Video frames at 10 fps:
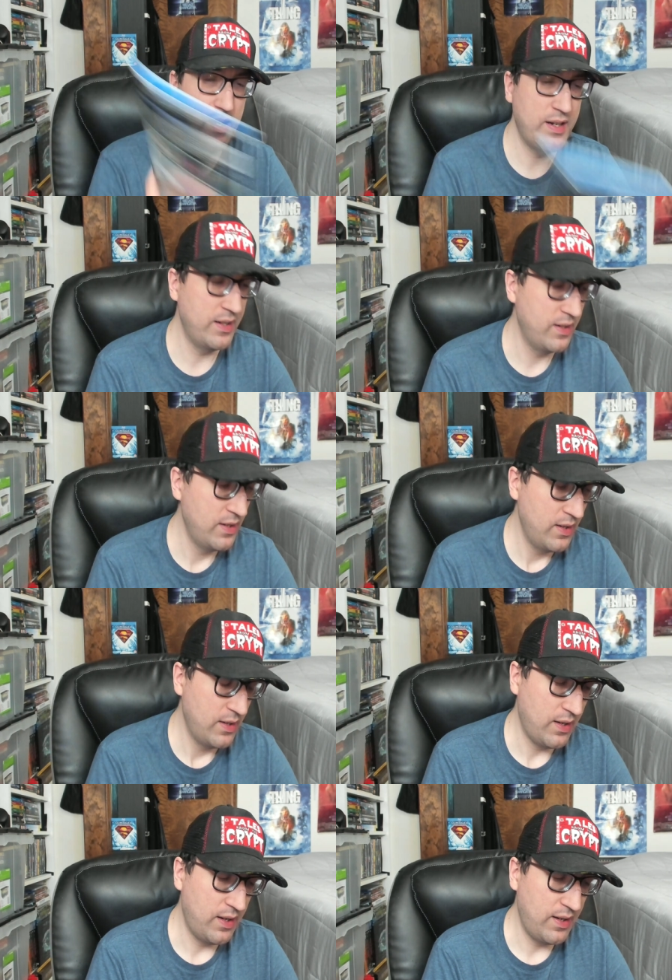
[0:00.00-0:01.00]
it.
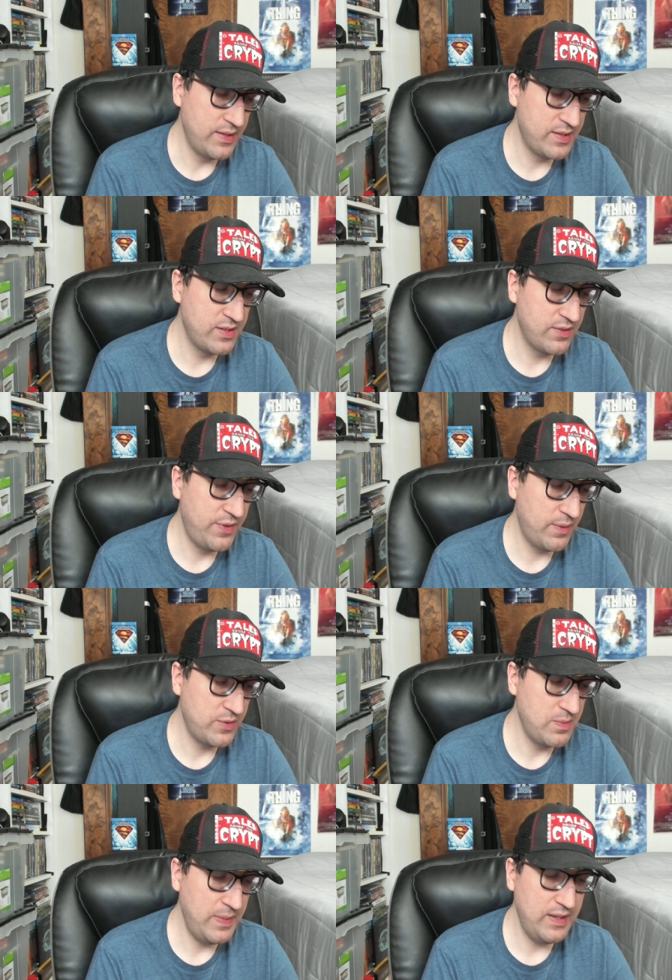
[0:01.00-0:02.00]
This is a film
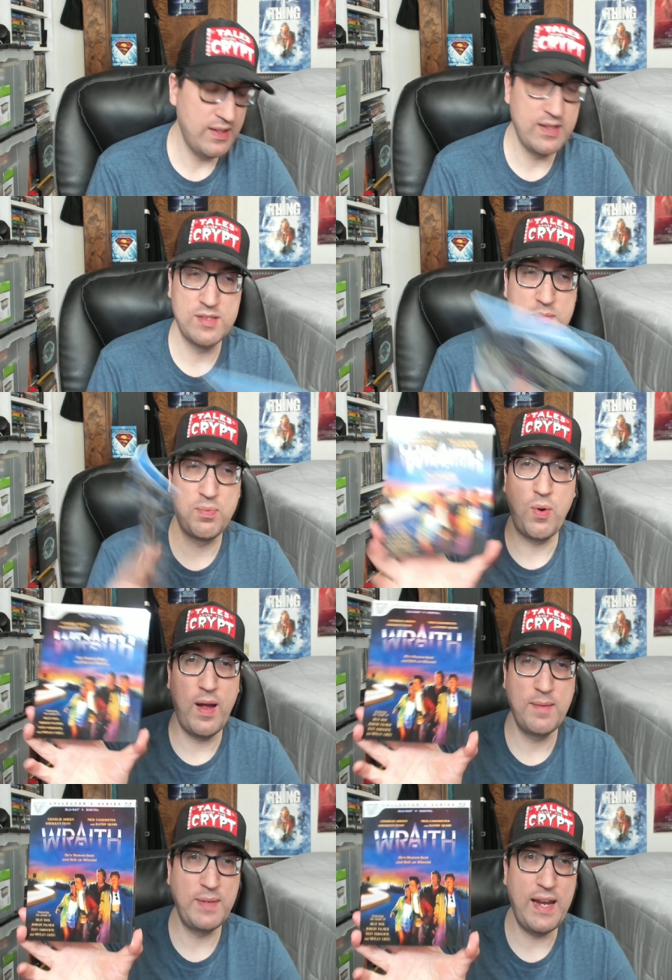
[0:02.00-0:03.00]
to me that is a
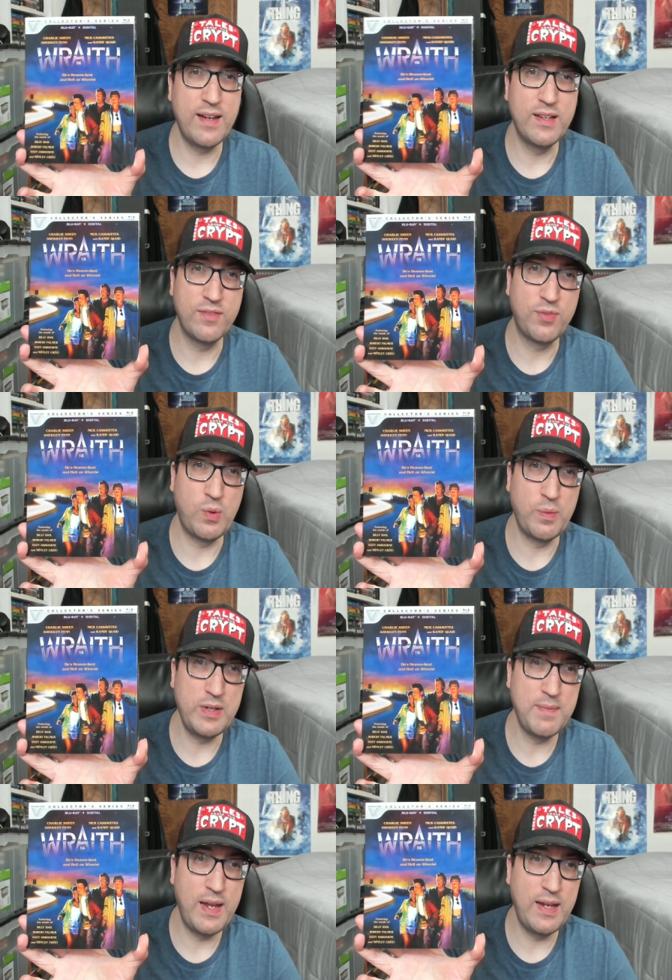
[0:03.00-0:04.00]
prime candidate for a
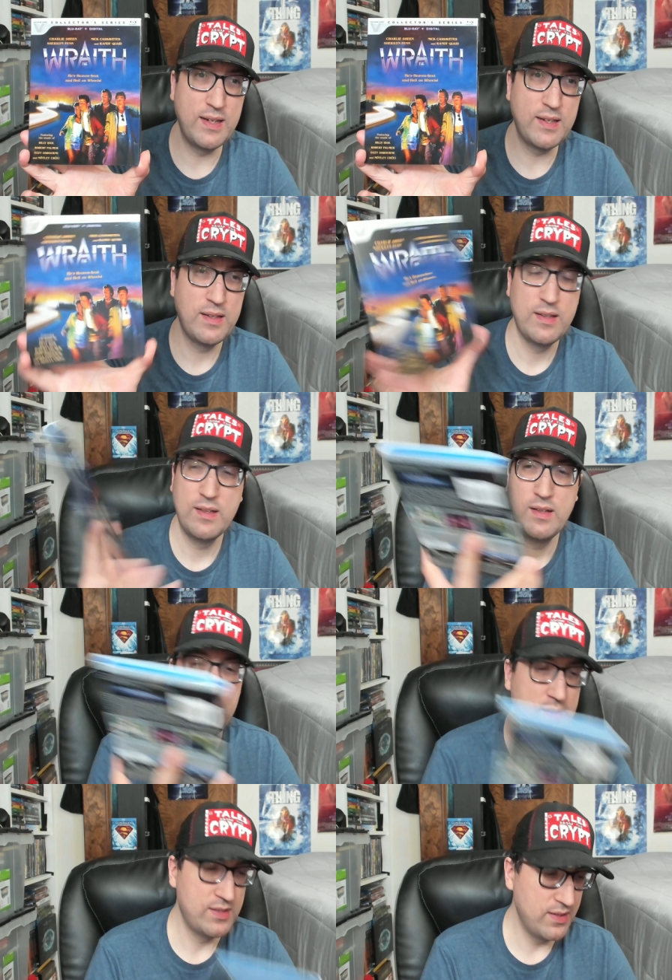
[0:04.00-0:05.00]
remake.
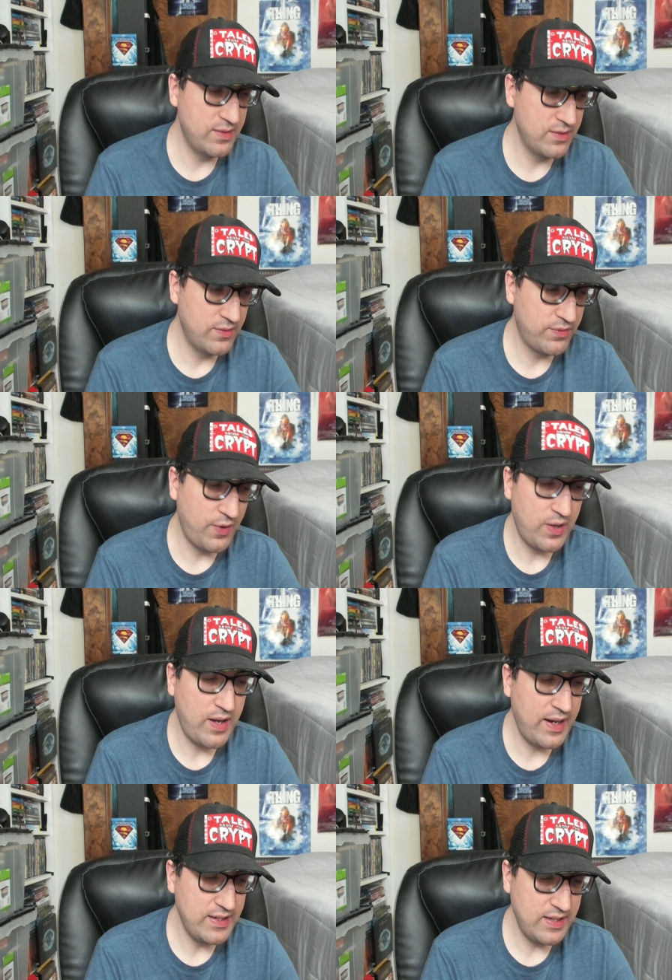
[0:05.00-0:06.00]
It's a fun
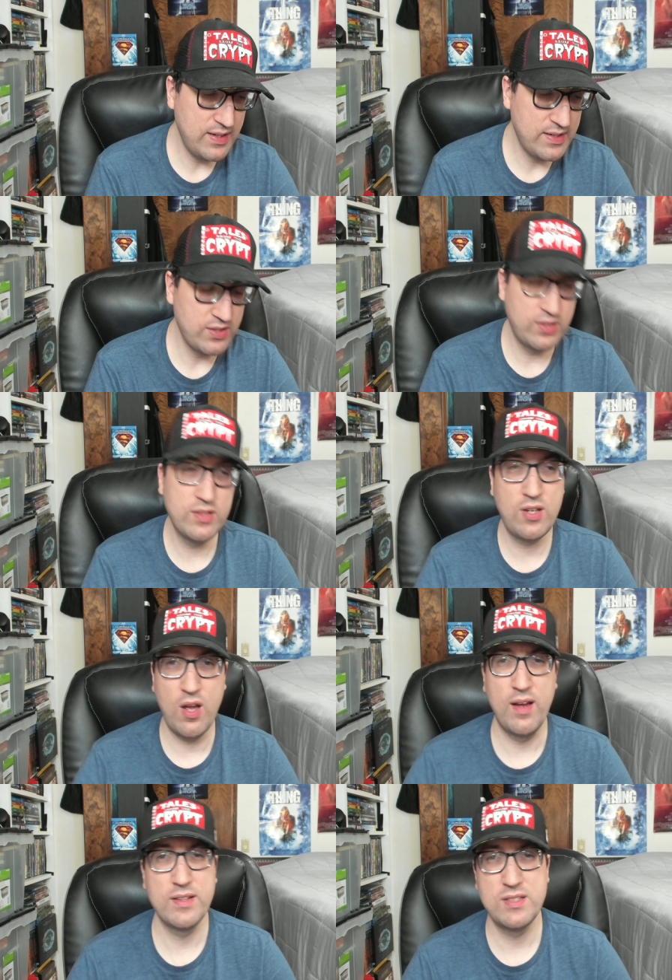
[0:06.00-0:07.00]
idea. It's a good
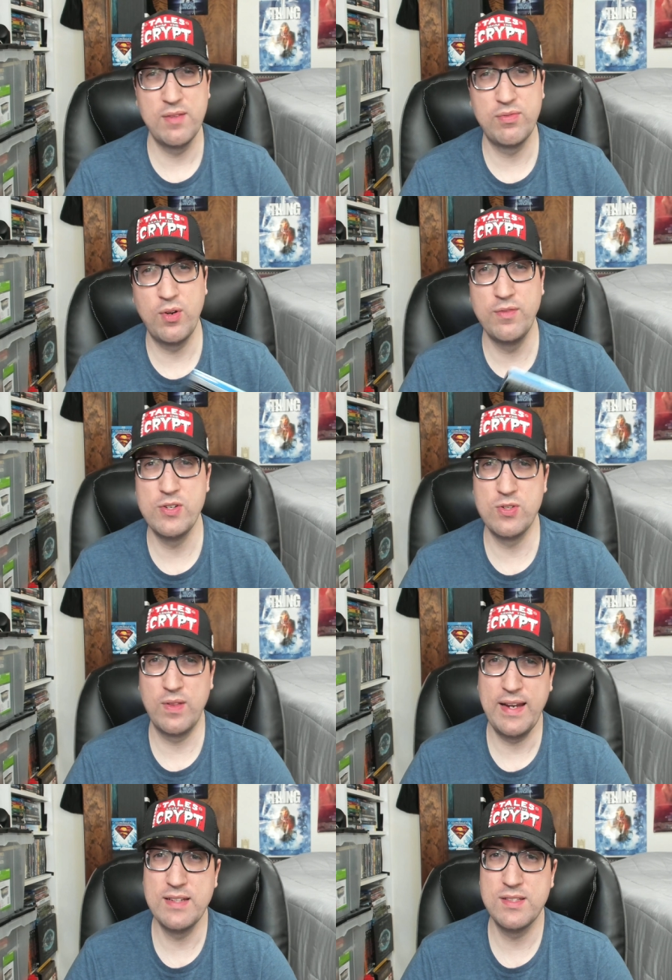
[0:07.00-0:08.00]
concept for a
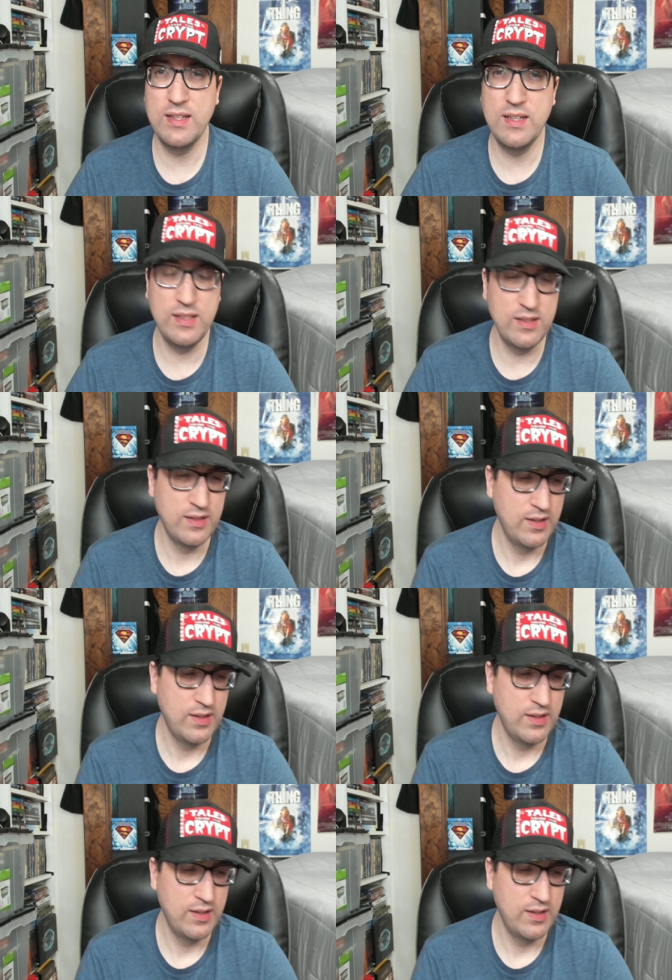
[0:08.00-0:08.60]
vigilante